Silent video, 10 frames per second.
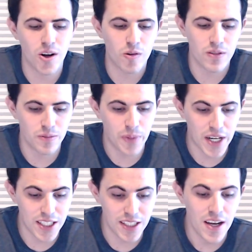with
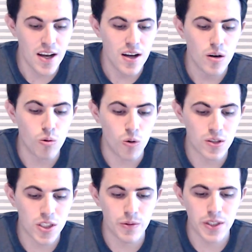Benny.
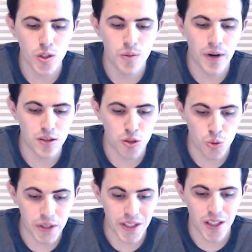What should we do about
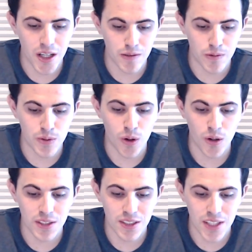Julian Love with all
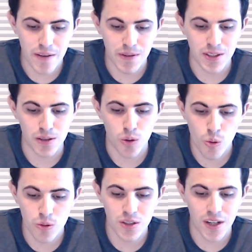the safeties and
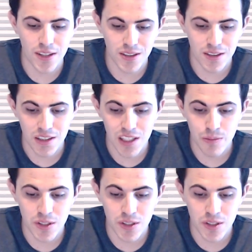corners on this team?